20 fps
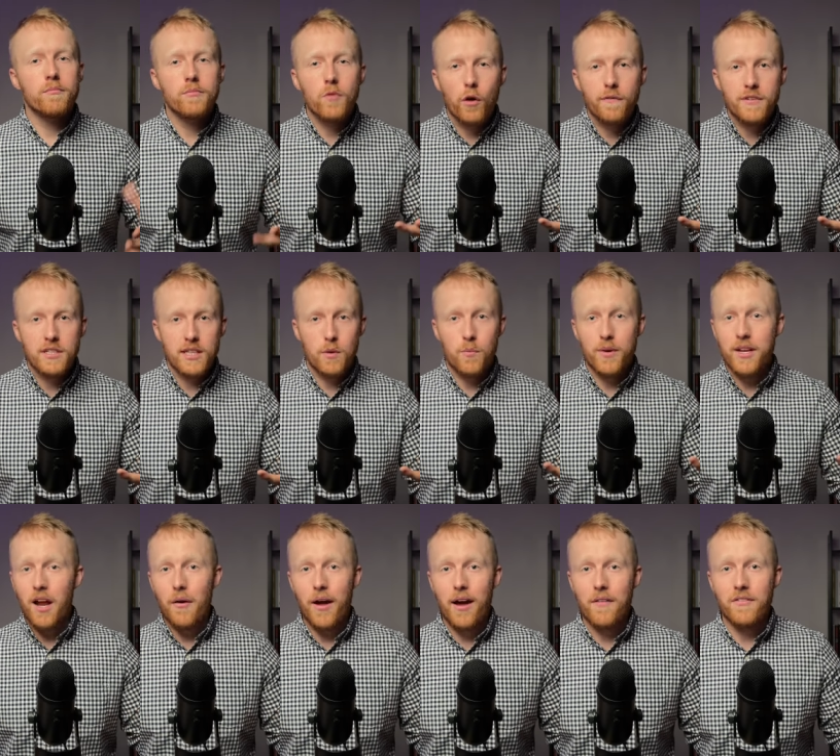Obviously, we
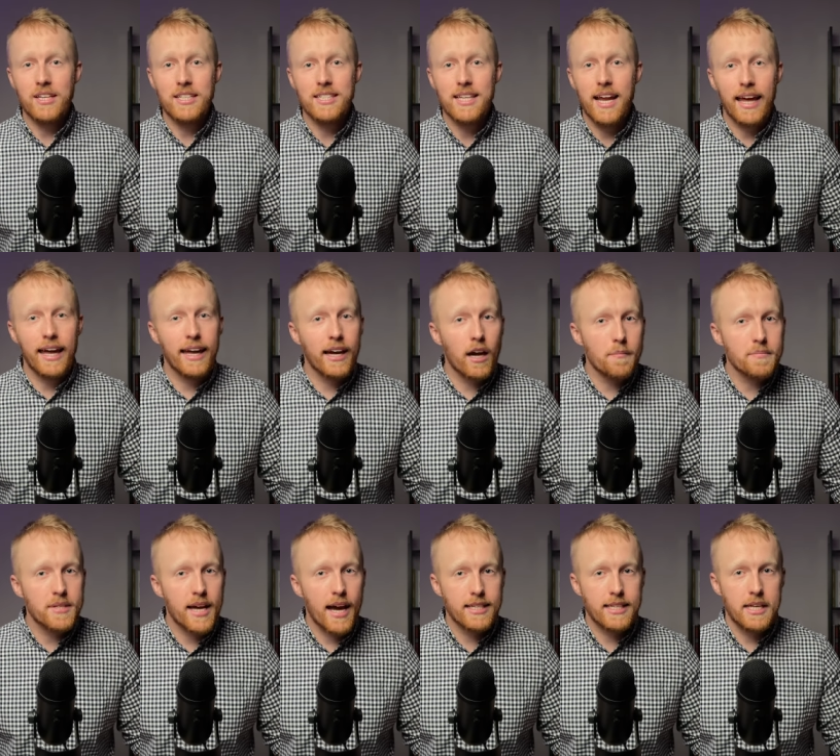don't have any state income
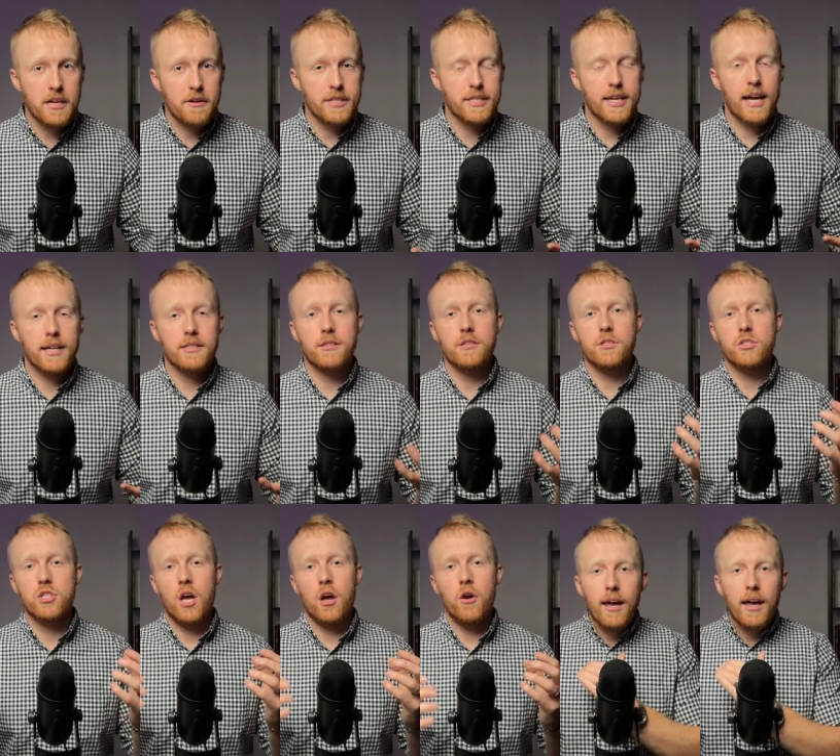tax here in Texas,
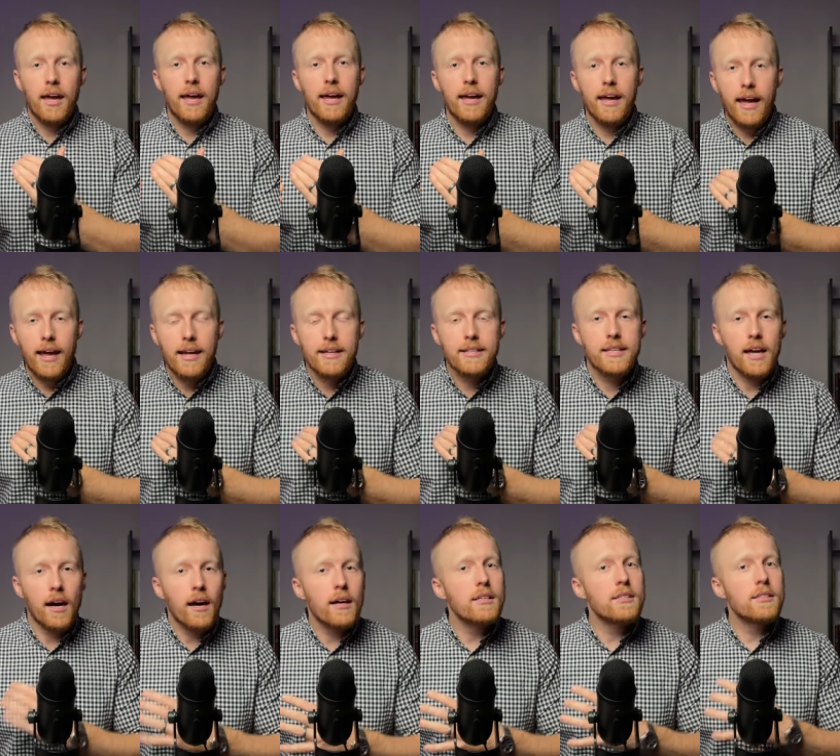so it, it,
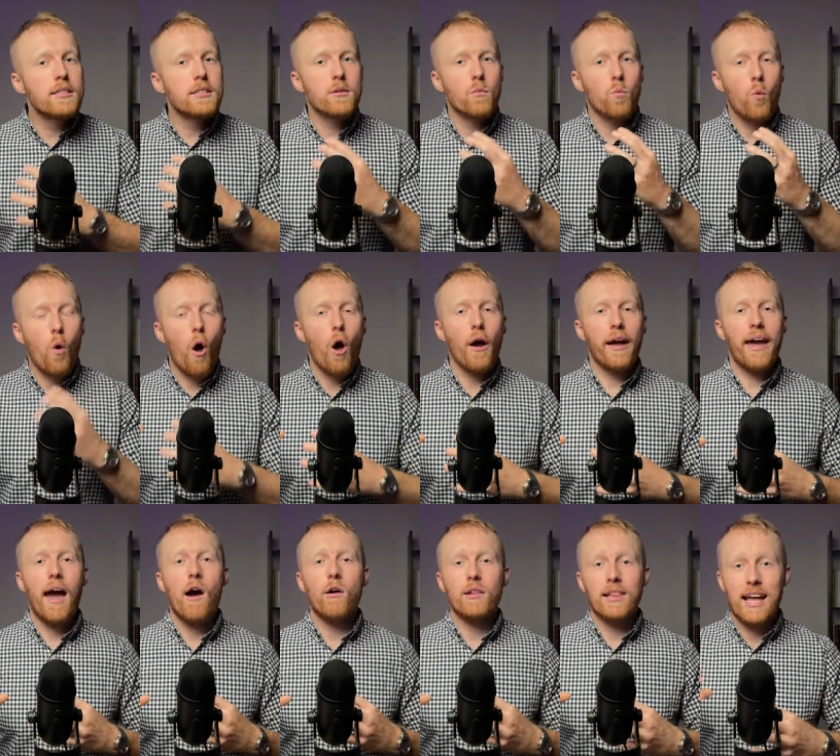does work
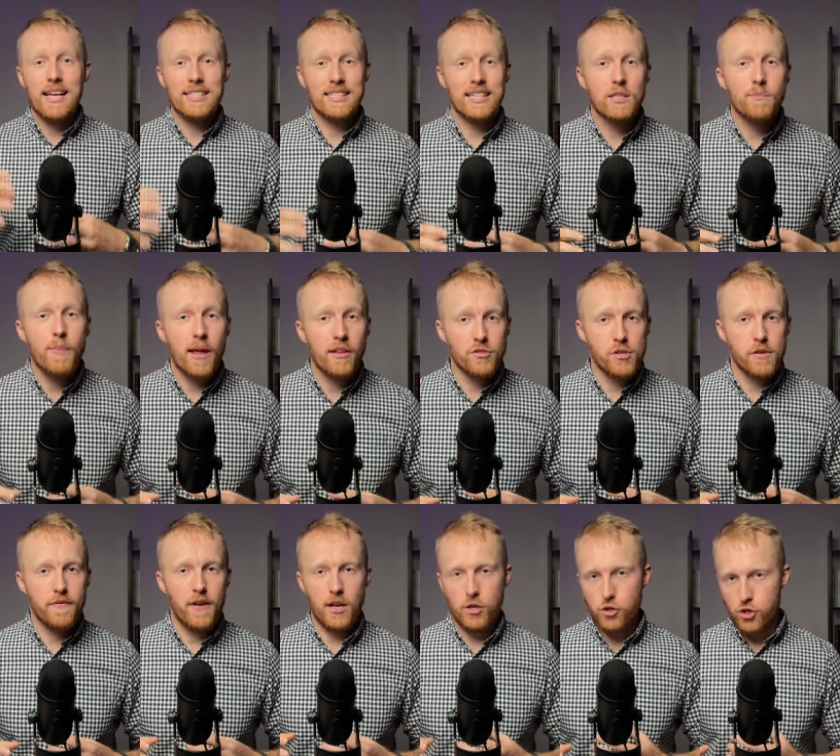out less
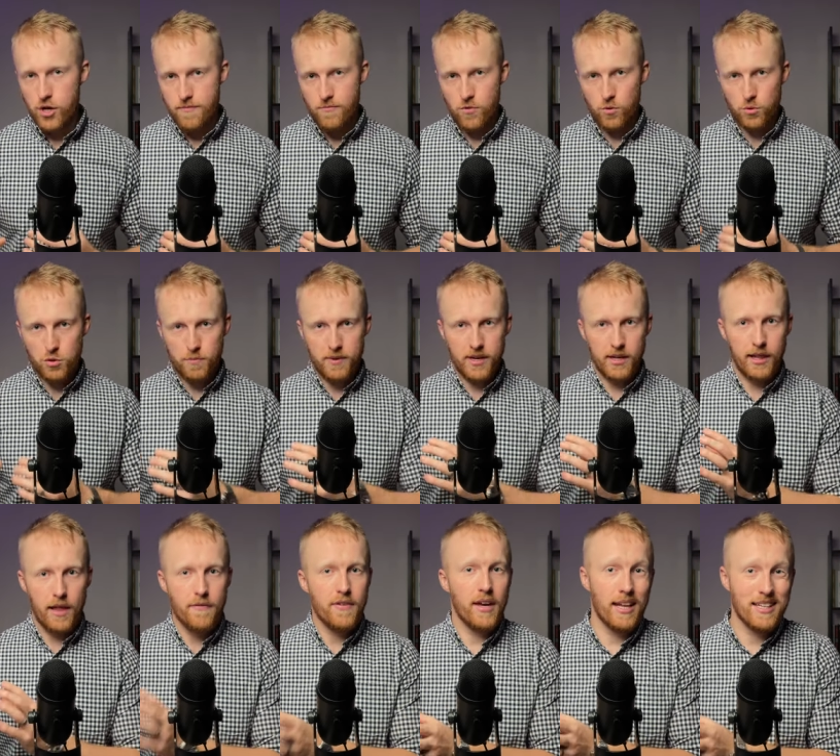expensive in general to be
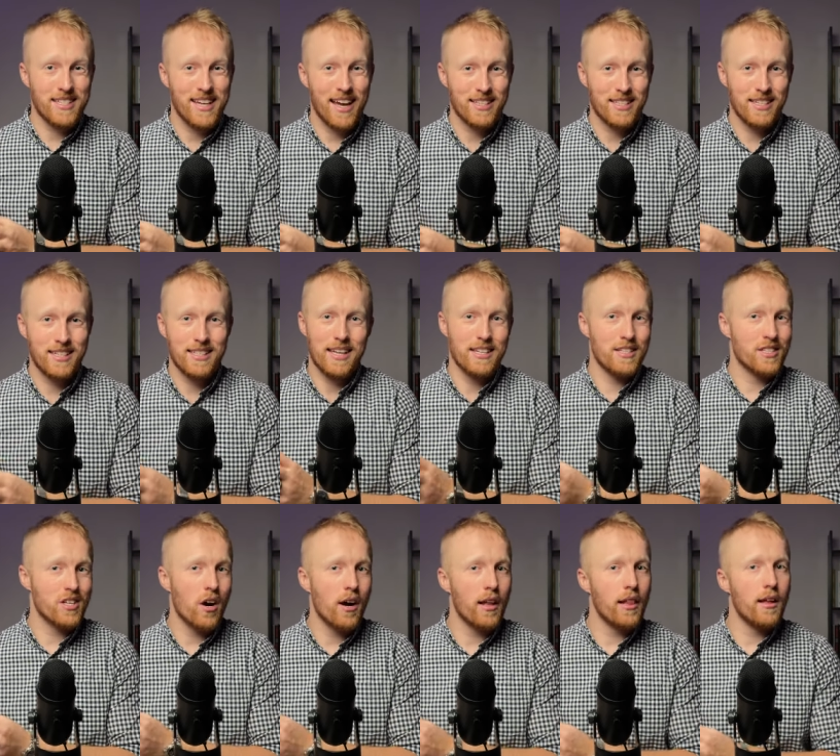living in Texas and
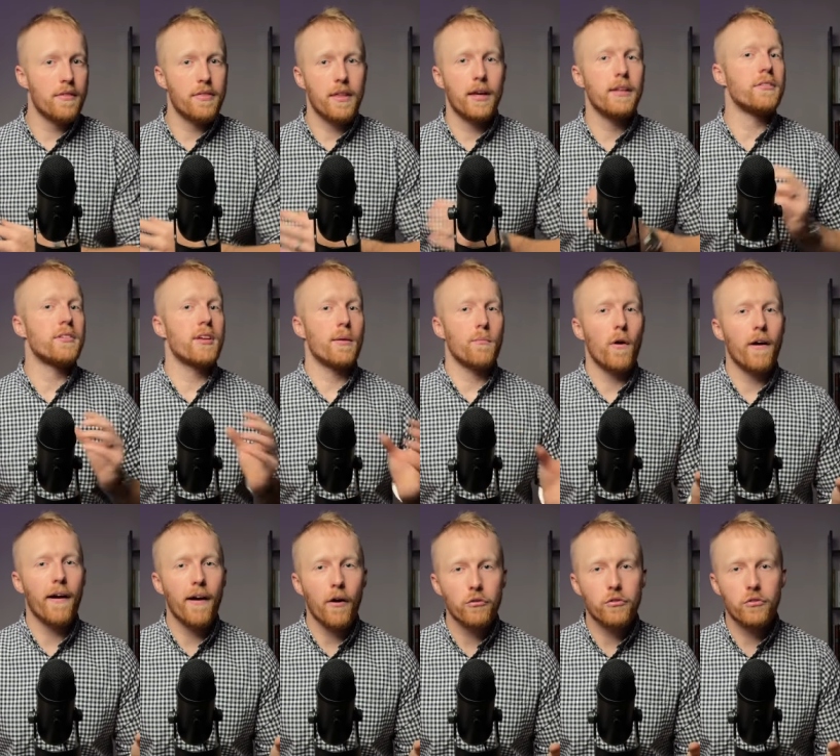Tyler than
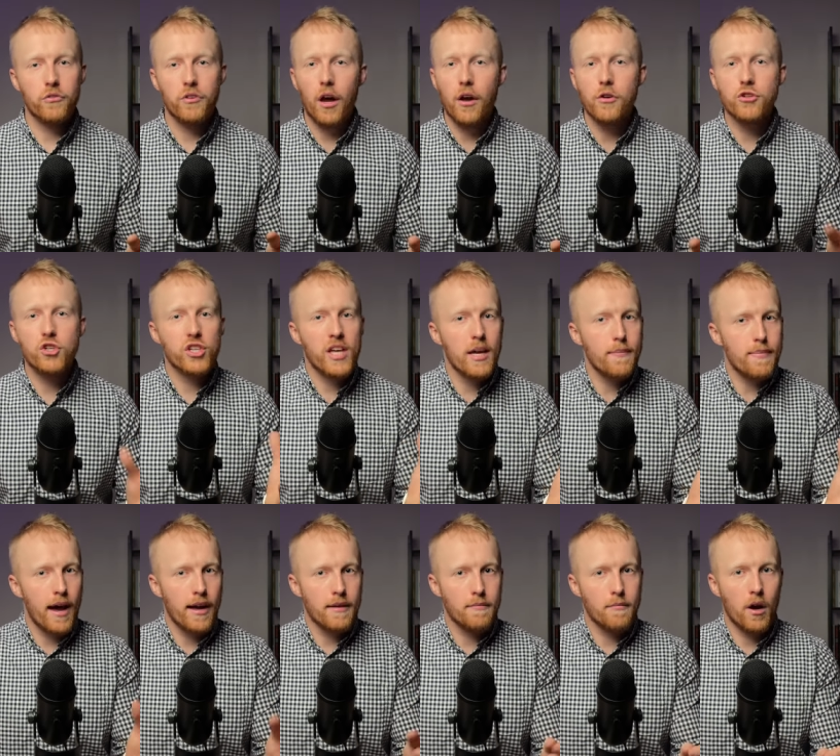somewhere else. So just keep
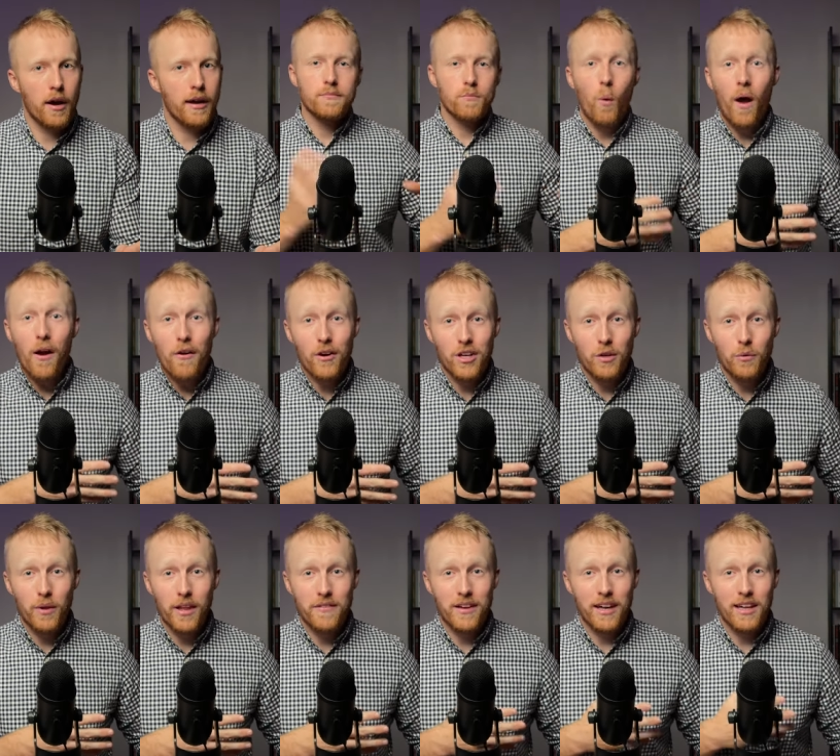that in mind. Where are
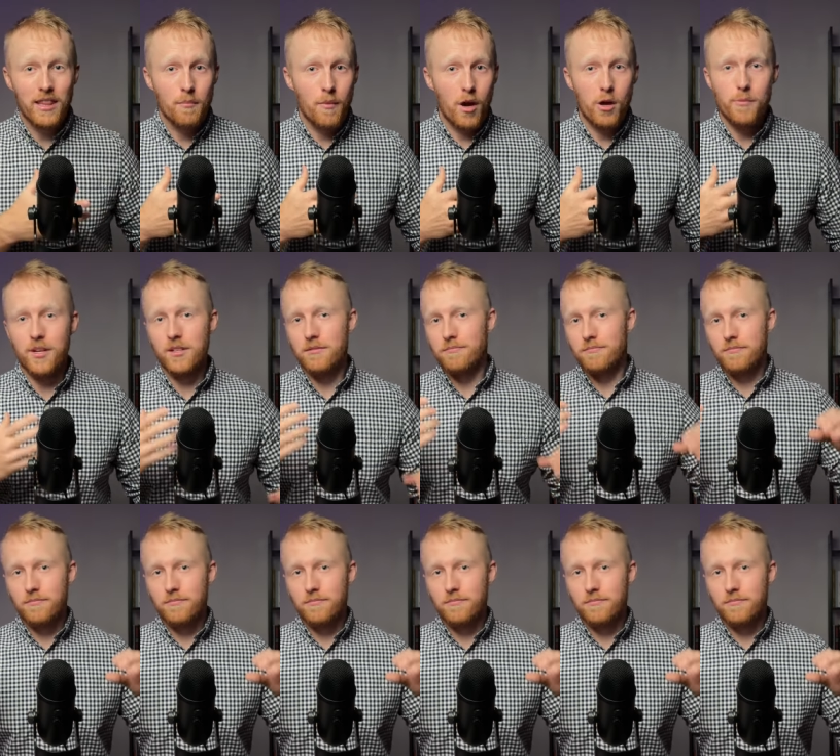you living at the moment?